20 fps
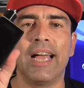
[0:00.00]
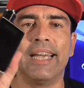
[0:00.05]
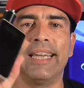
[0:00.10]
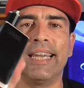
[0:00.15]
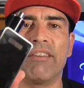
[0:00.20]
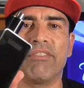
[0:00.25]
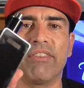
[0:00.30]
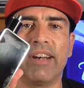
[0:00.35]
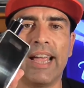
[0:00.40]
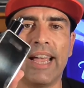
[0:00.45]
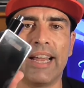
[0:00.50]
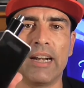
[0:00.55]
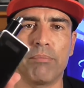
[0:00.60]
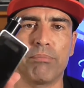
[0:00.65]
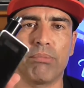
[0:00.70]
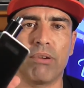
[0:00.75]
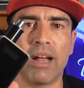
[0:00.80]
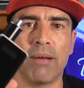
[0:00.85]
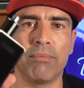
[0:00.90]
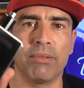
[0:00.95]
I never had
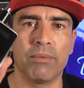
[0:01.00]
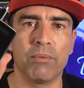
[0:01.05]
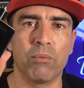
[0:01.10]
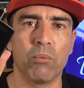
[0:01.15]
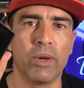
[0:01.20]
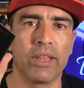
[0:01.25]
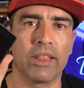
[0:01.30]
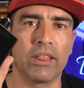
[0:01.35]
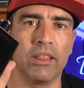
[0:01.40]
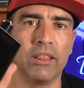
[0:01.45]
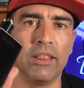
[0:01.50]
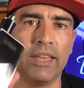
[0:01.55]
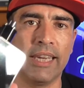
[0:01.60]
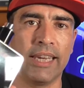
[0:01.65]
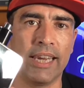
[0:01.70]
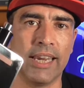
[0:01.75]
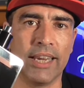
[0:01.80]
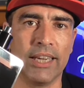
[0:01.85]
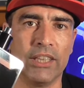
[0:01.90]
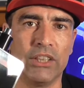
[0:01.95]
a problem with
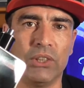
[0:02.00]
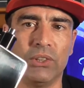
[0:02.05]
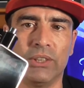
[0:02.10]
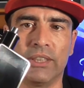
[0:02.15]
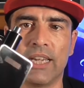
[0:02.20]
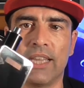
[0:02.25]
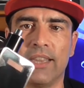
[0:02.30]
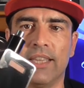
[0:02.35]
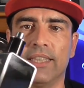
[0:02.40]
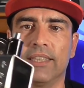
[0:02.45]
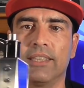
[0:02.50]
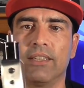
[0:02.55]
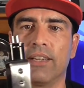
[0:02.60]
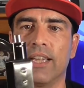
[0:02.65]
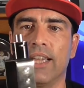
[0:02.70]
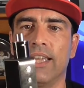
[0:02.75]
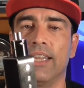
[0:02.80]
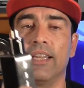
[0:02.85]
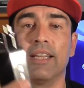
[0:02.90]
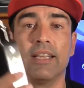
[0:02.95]
leaking issues on this,
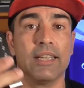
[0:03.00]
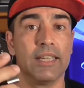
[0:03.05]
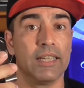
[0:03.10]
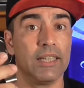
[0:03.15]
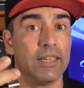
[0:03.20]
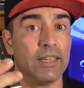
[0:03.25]
okay?